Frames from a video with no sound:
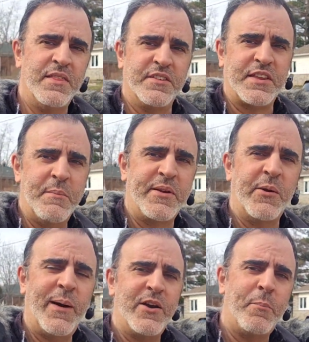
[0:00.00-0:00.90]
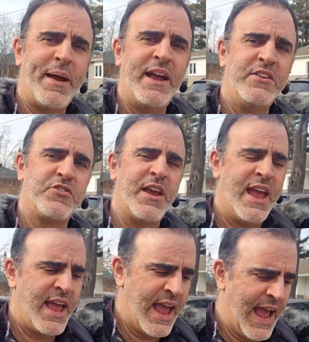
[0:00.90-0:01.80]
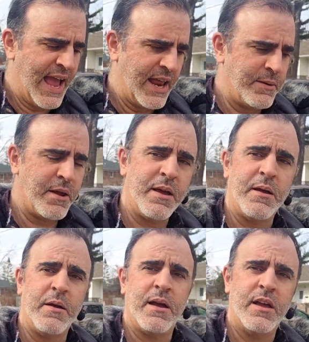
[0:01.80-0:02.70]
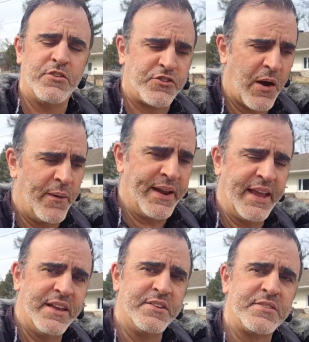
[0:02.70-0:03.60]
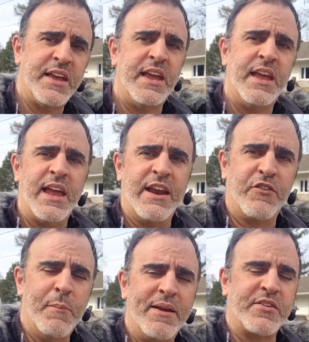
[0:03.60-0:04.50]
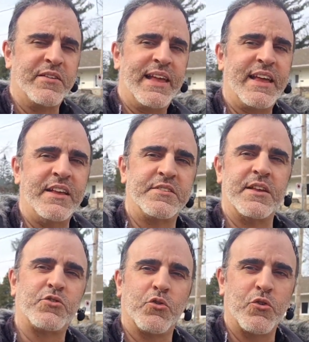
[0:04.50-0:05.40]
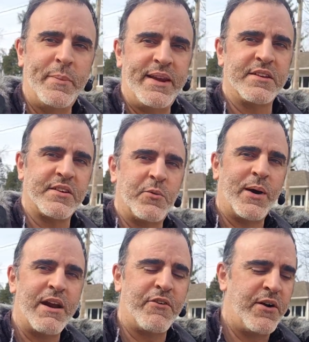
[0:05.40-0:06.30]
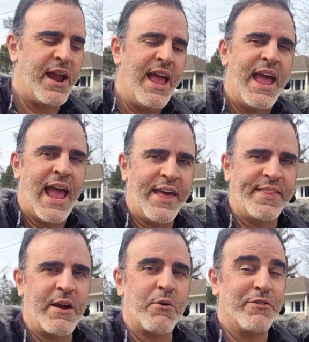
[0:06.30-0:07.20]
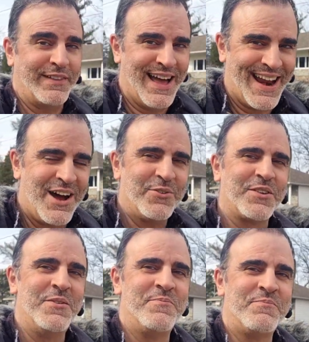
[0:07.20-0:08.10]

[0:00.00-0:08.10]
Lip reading: Steam Curator page and sharing his information, like his social medias and whatever, and they were flat out